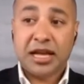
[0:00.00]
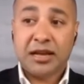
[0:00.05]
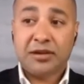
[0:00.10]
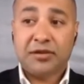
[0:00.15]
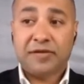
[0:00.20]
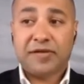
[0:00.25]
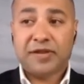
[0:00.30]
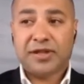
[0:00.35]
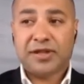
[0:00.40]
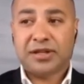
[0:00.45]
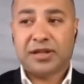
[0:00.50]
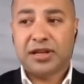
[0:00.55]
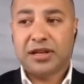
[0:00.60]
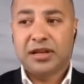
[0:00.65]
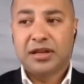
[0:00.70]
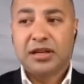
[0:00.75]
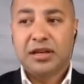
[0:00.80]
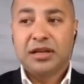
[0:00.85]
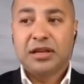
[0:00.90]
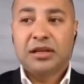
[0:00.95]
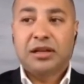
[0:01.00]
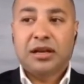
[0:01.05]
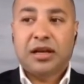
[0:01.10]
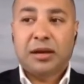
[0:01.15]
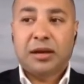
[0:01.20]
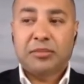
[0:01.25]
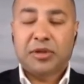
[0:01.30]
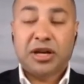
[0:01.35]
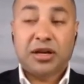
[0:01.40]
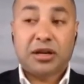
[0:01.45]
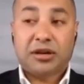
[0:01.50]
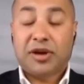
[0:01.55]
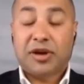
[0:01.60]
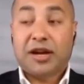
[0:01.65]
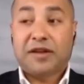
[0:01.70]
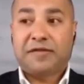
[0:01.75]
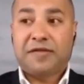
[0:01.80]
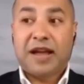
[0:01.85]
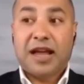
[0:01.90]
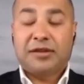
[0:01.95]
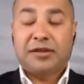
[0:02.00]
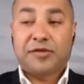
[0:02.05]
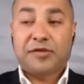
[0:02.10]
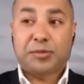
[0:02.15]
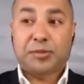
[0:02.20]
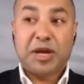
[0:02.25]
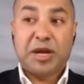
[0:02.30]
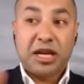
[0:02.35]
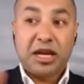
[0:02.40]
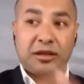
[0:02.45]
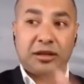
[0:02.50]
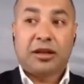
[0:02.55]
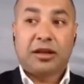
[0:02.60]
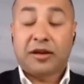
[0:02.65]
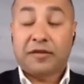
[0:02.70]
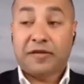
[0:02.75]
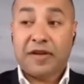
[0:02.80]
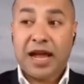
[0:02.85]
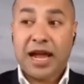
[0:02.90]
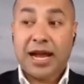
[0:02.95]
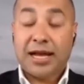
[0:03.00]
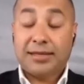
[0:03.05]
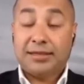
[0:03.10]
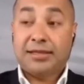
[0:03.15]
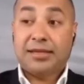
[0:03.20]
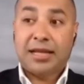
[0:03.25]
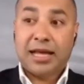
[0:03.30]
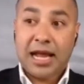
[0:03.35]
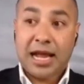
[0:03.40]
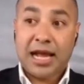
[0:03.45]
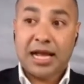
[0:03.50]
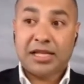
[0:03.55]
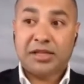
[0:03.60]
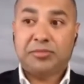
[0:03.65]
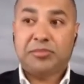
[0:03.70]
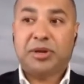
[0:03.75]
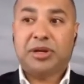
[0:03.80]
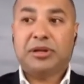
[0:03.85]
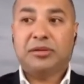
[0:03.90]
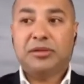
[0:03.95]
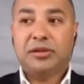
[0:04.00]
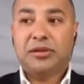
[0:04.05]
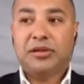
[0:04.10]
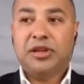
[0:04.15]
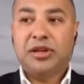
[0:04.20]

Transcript: And obviously, I'm not a great fan of spending a lot of ads in the ads, but